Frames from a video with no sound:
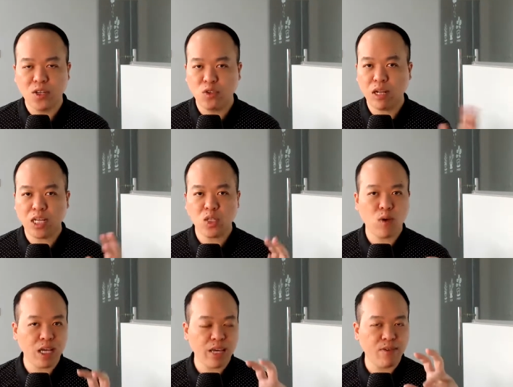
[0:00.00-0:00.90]
So that's
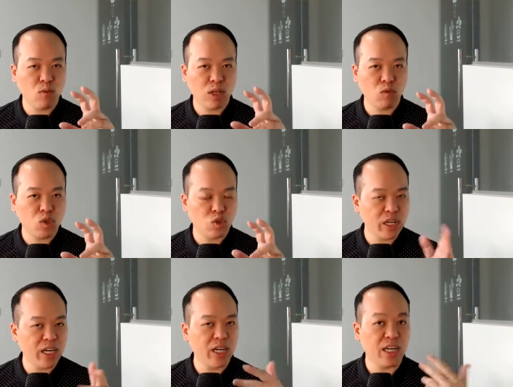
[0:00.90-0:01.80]
why if you want to
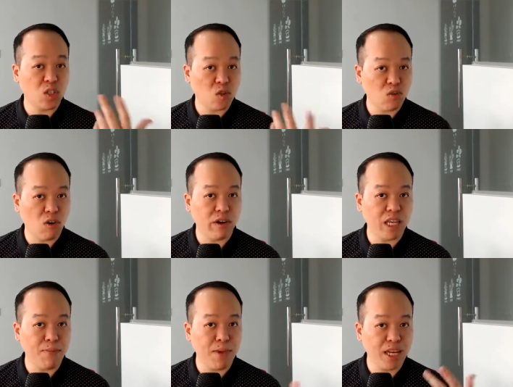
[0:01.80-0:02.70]
trigger a
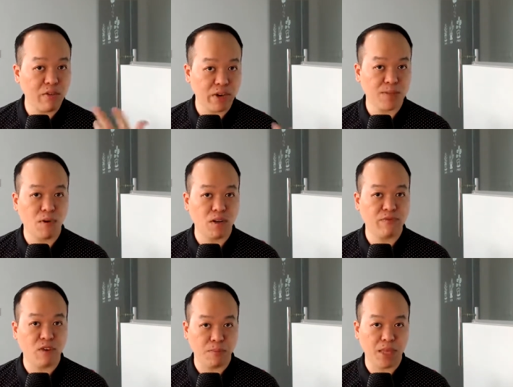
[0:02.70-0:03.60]
strong immediate
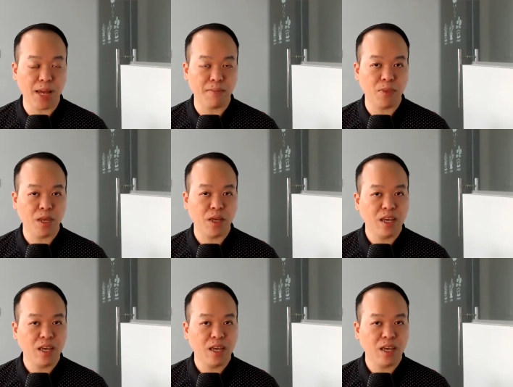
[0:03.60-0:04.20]
response from them,